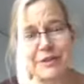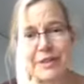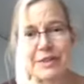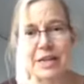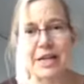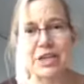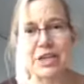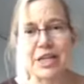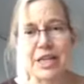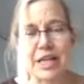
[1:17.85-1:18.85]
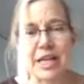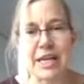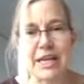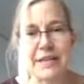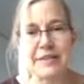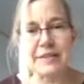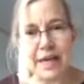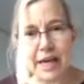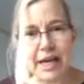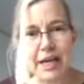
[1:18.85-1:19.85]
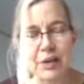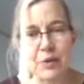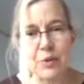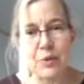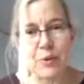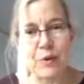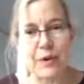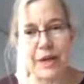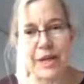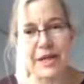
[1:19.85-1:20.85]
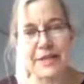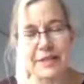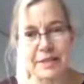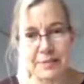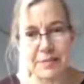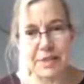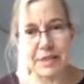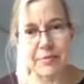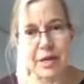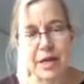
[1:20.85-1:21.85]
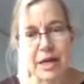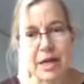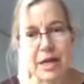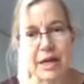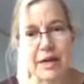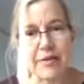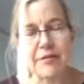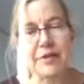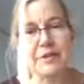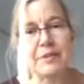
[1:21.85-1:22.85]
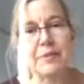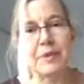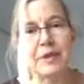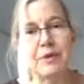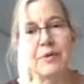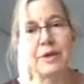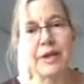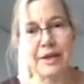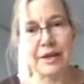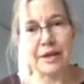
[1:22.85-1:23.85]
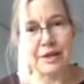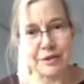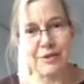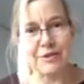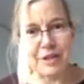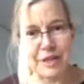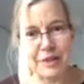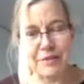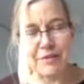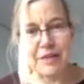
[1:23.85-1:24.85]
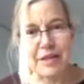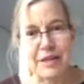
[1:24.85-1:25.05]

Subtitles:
It's actually a sign or a symptom of something going on underneath.